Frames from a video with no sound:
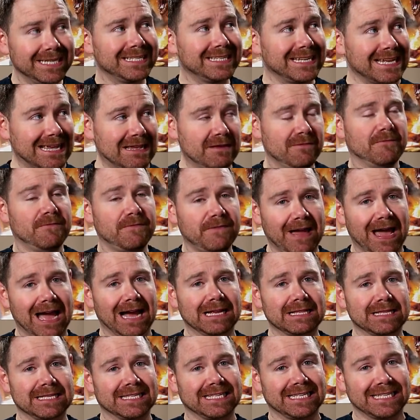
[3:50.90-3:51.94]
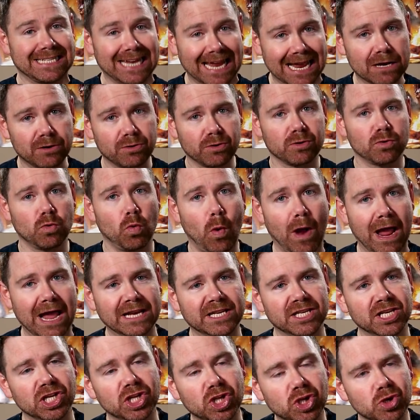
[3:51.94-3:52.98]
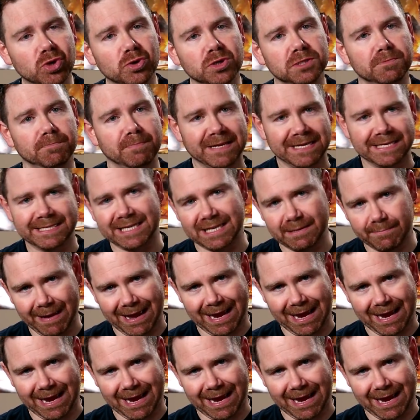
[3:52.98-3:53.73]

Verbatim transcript: is in fact the standard way to use PC